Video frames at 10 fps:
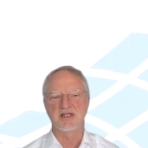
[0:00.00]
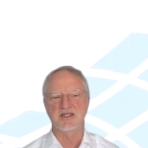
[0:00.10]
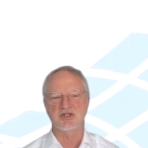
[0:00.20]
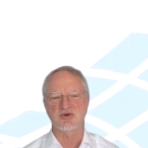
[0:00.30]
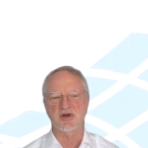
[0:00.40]

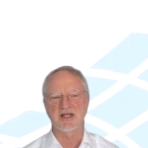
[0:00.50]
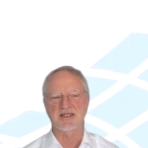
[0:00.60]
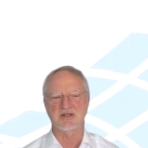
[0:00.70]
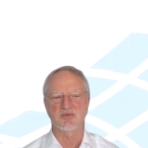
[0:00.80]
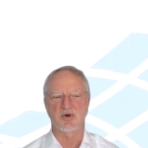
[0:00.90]

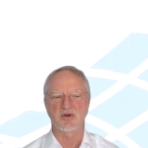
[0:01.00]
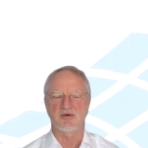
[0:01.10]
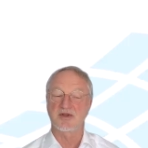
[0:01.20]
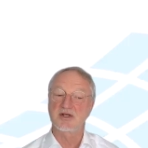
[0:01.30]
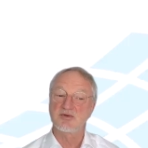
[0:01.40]
stress one of
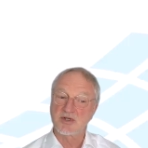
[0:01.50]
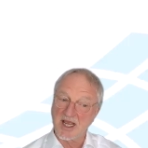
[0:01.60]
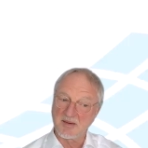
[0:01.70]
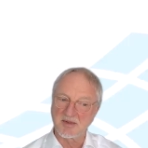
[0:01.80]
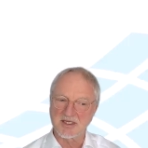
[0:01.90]
the two
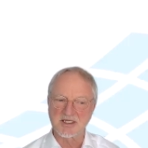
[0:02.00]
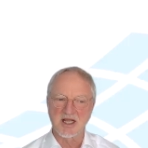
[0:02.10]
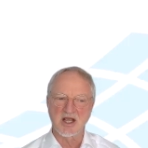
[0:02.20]
cables